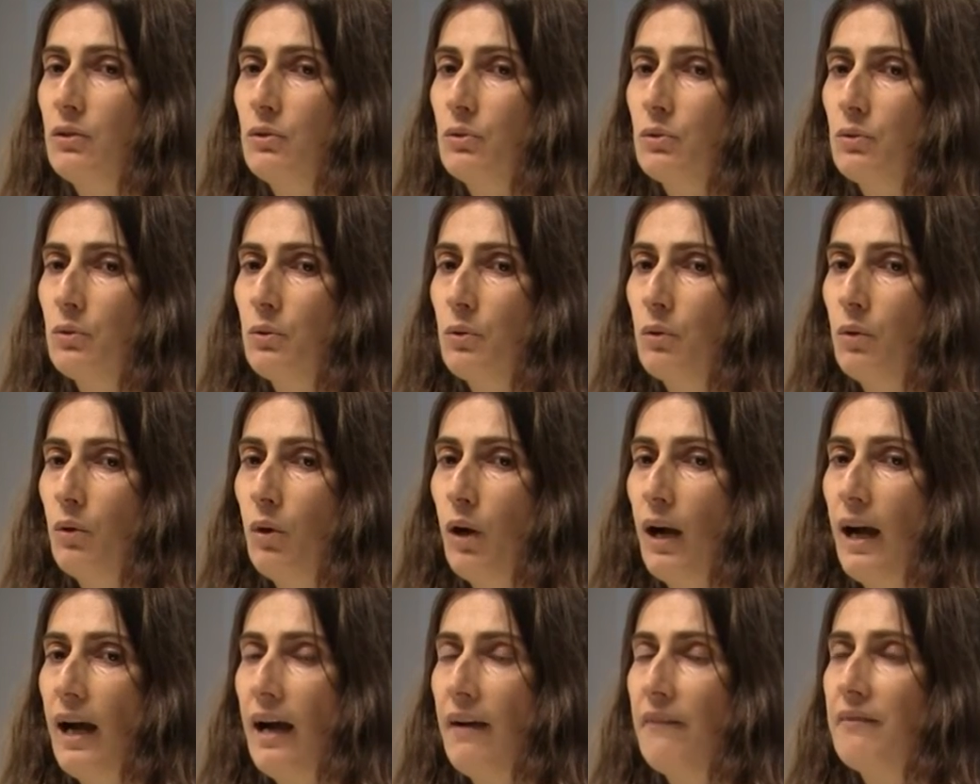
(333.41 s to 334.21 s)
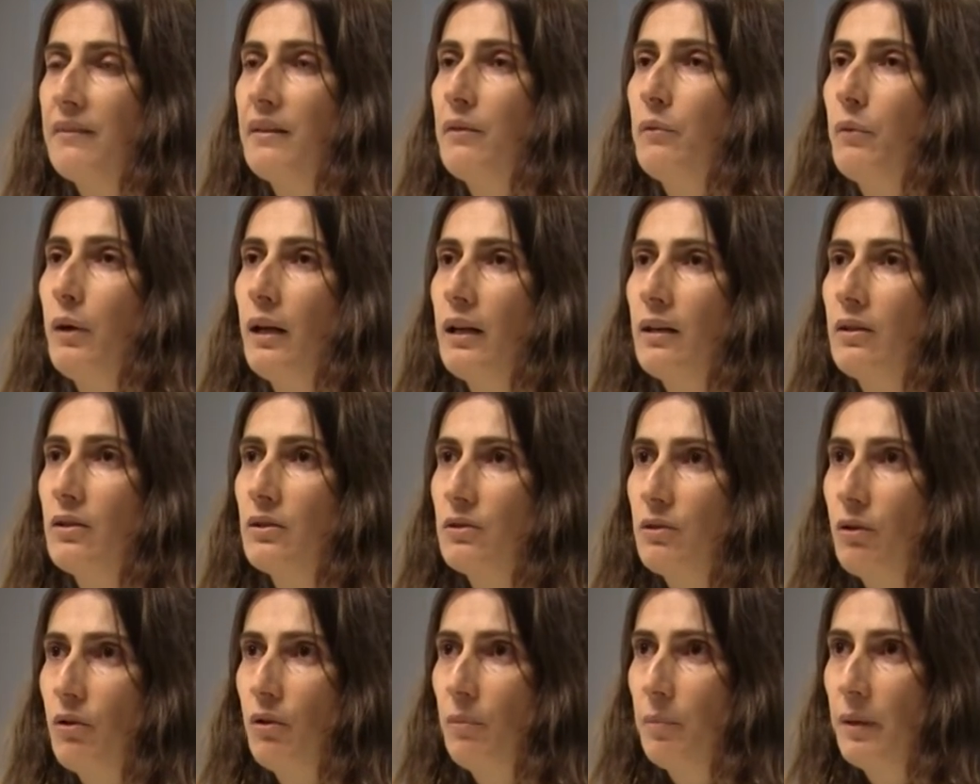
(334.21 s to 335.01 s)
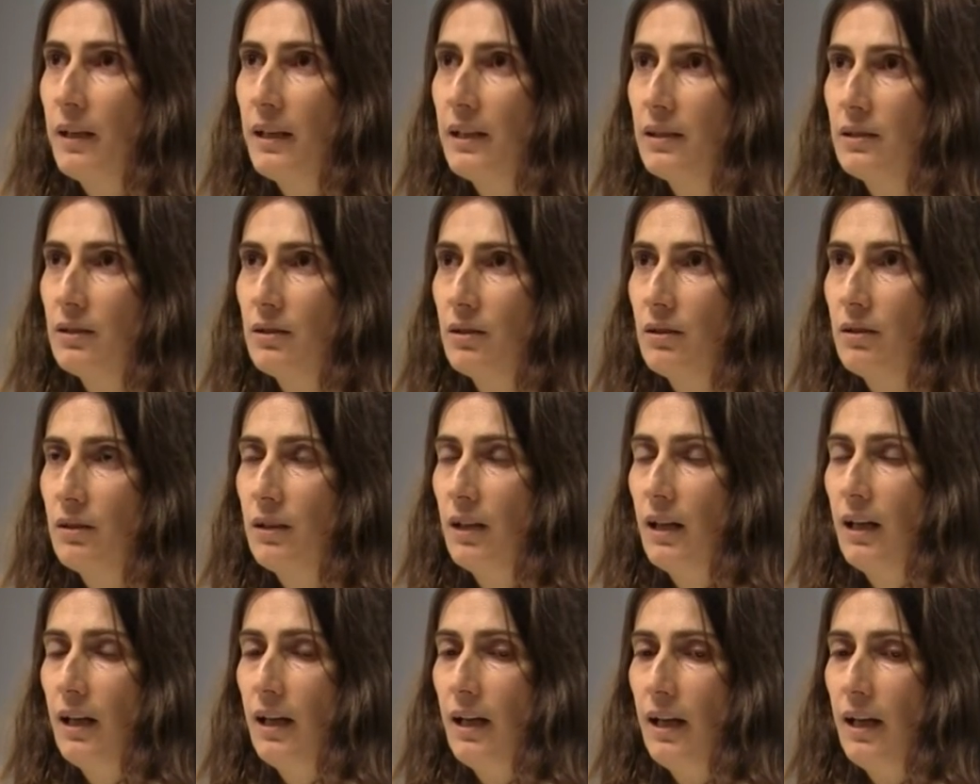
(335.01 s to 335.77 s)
to have the well control operation